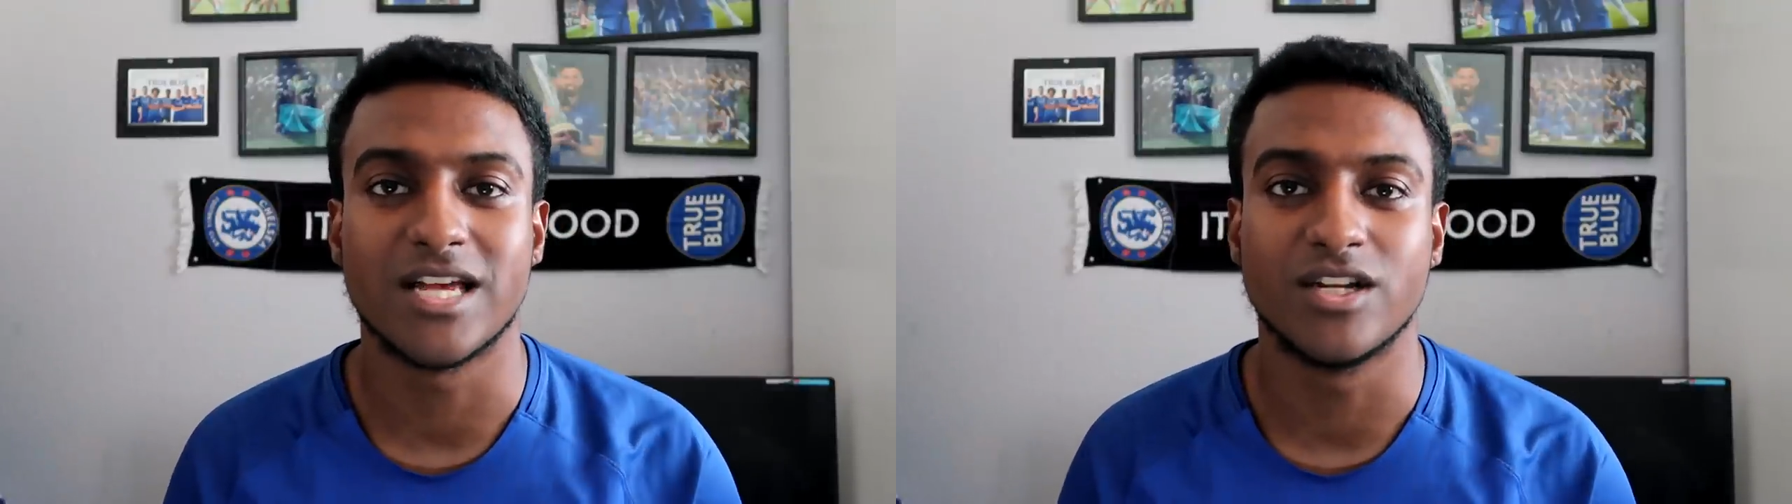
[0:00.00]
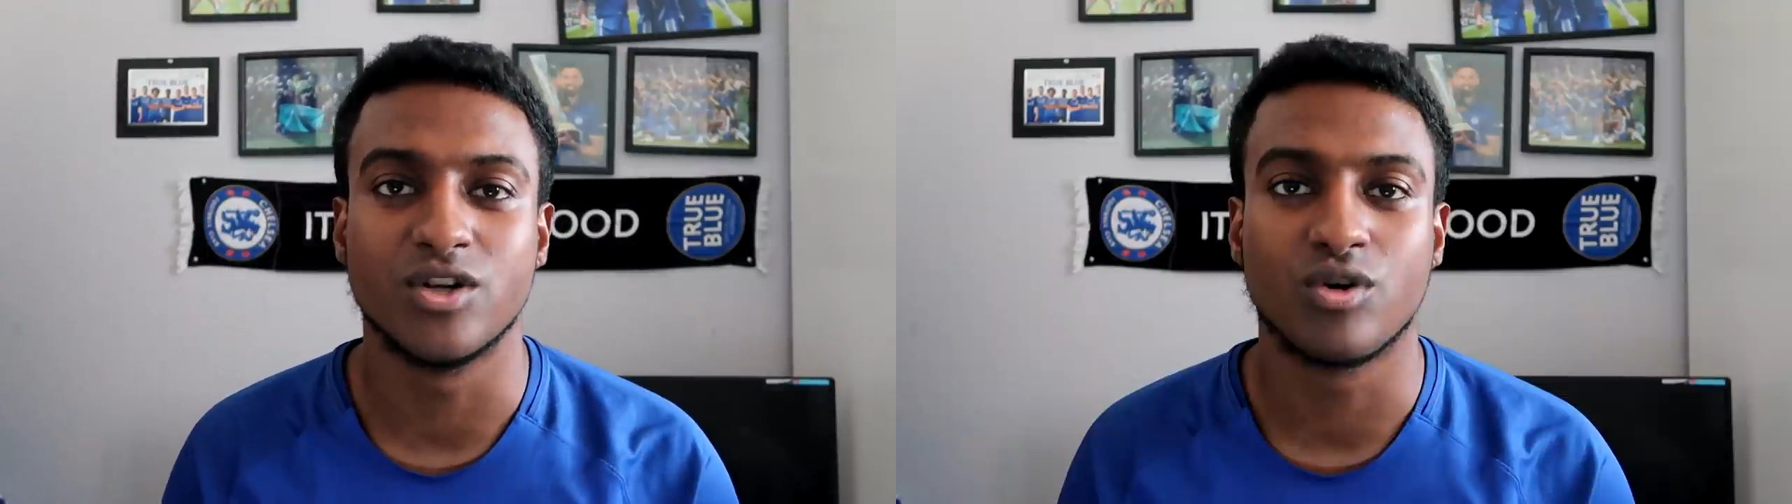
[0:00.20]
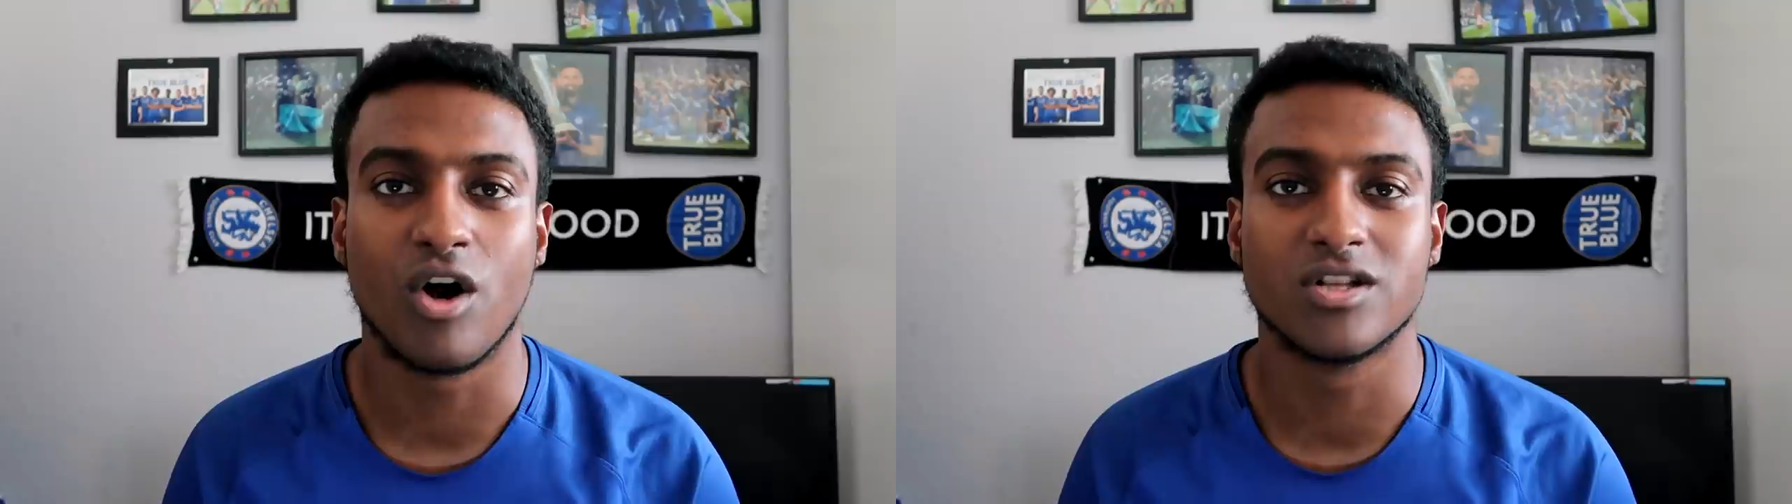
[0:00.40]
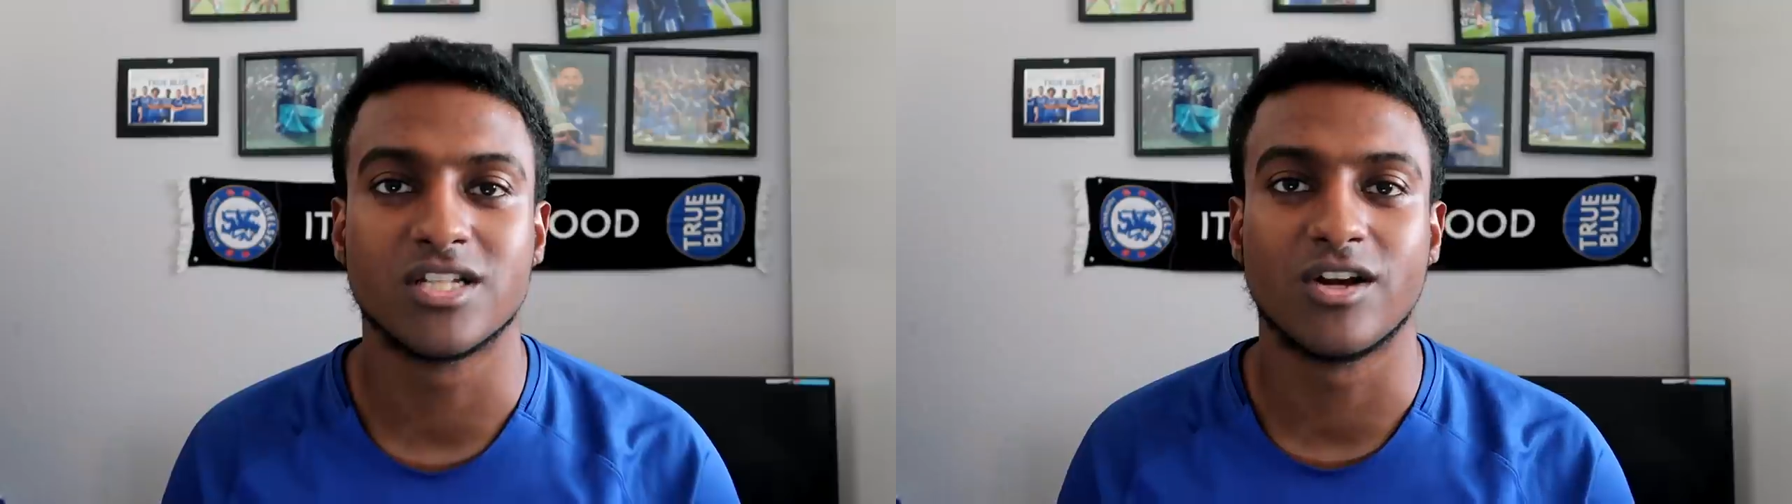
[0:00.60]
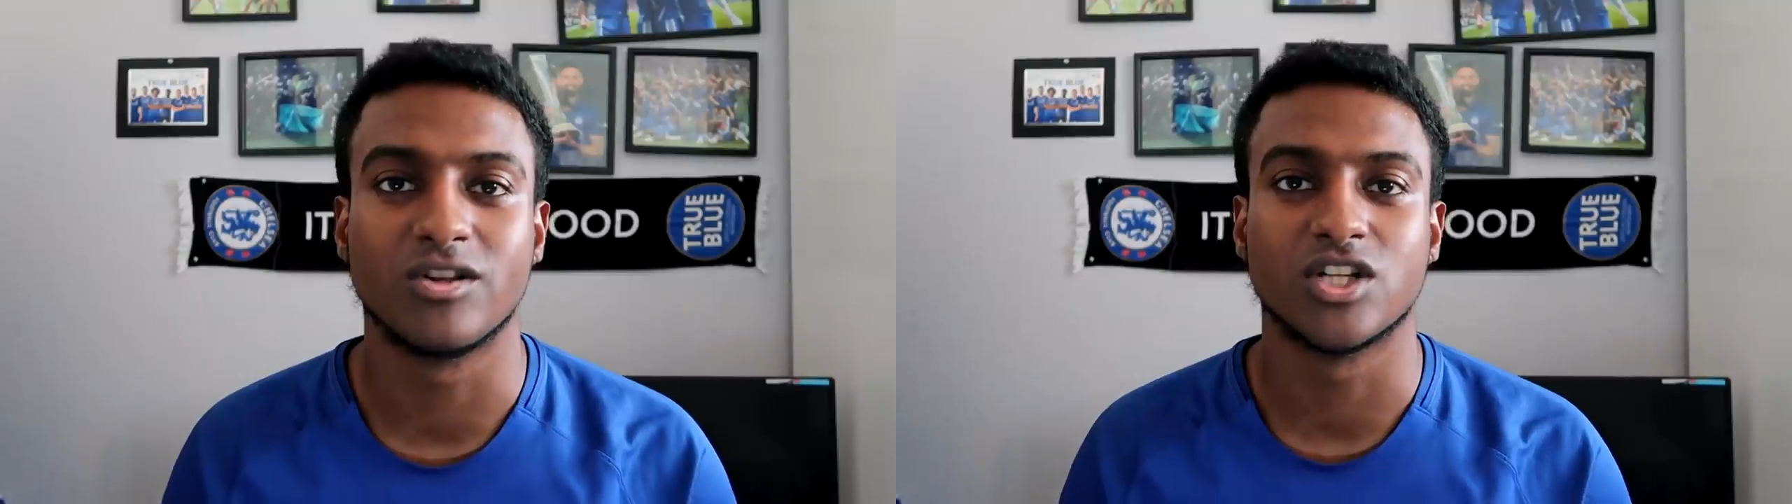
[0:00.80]
any new
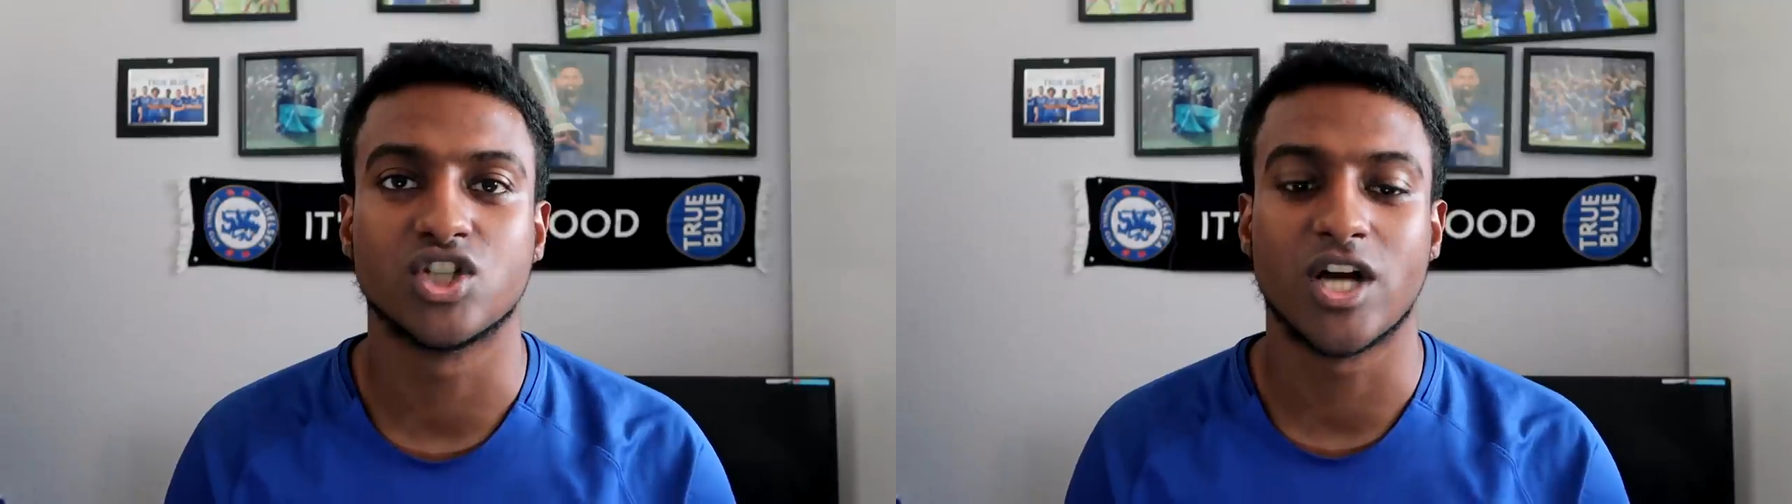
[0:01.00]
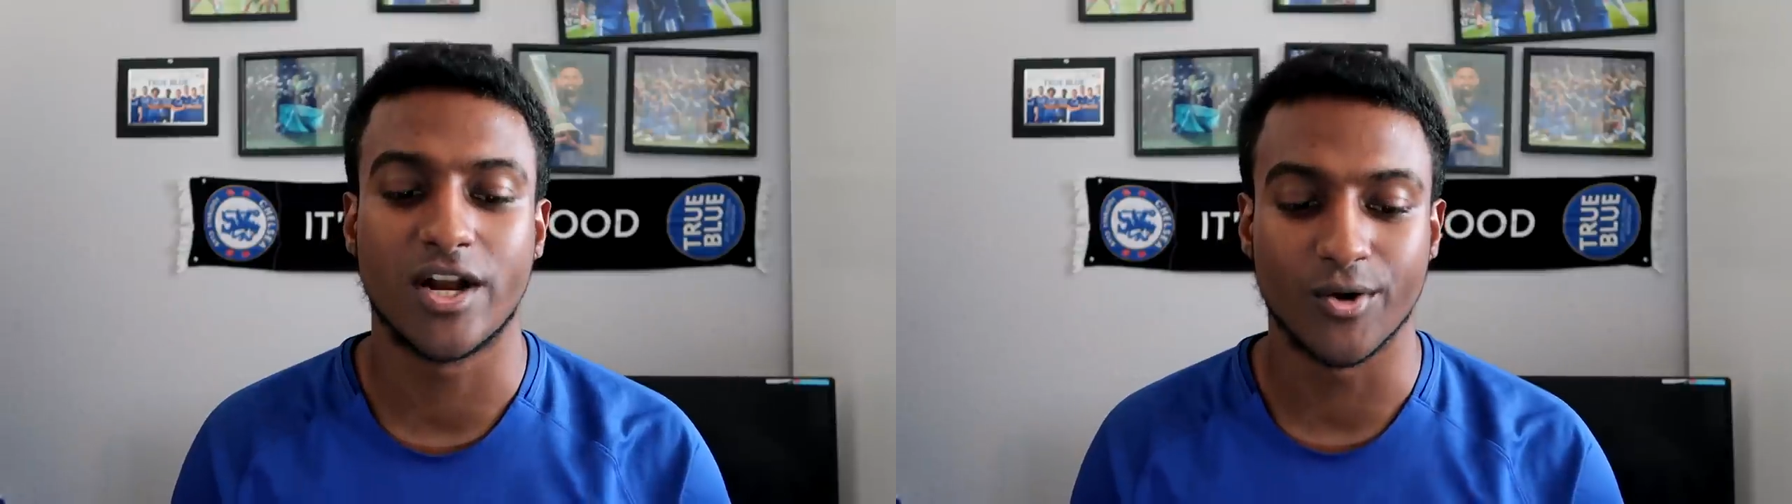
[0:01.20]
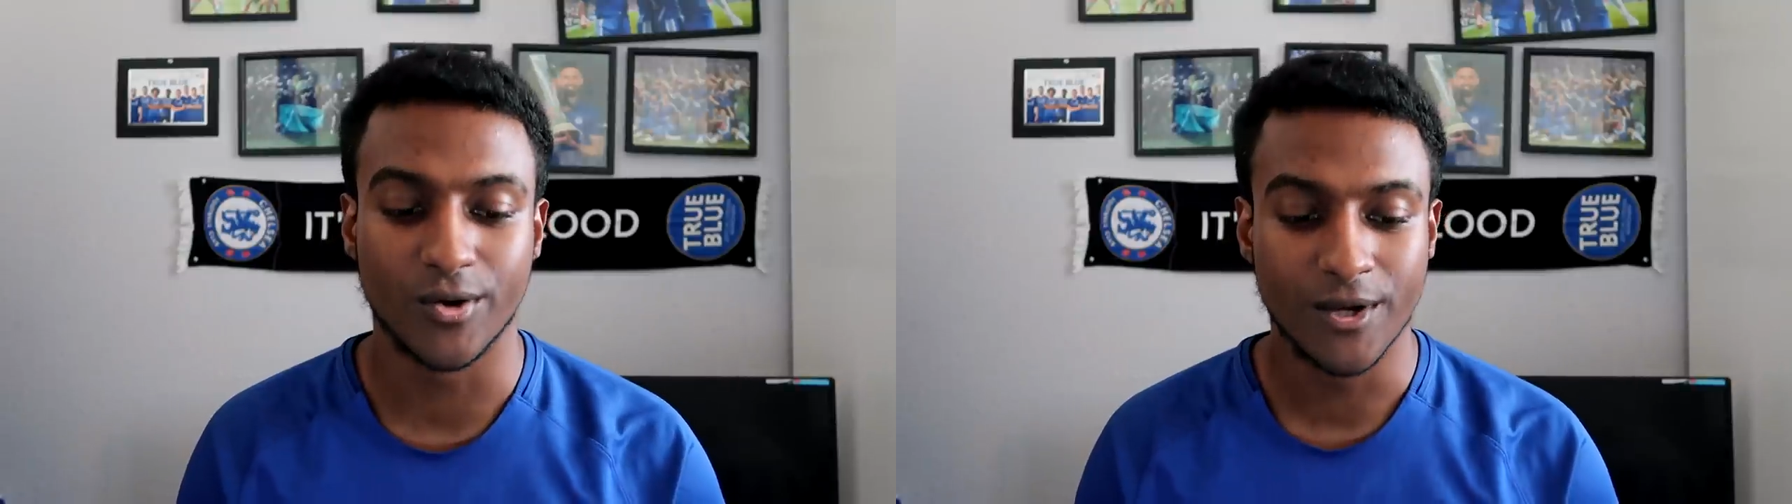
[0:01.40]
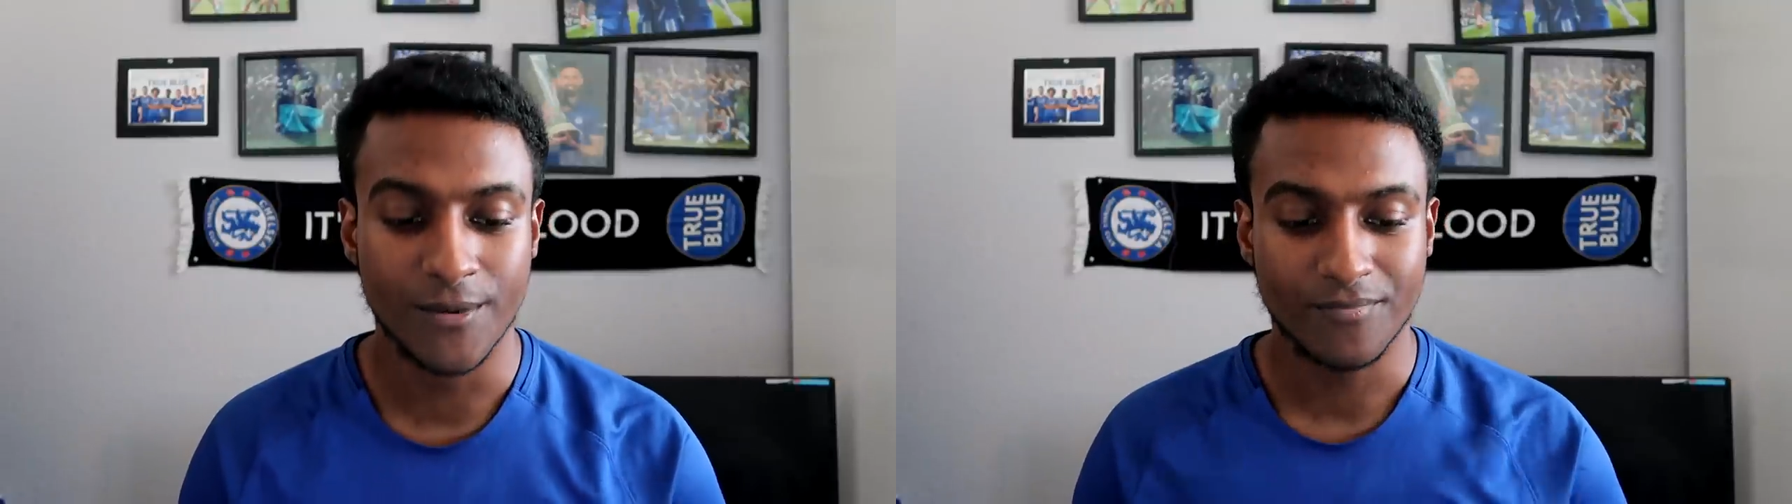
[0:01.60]
content on this channel.